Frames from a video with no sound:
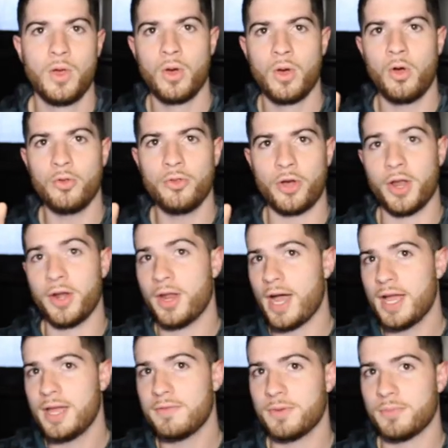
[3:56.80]
Hold on,
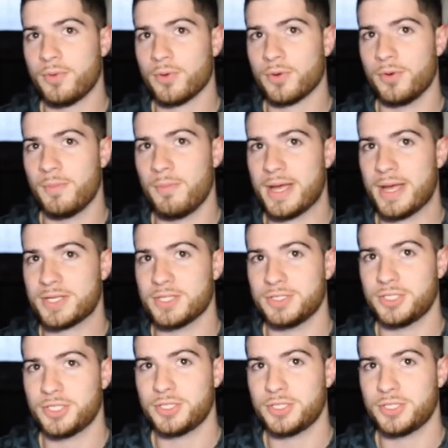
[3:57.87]
I have an important message.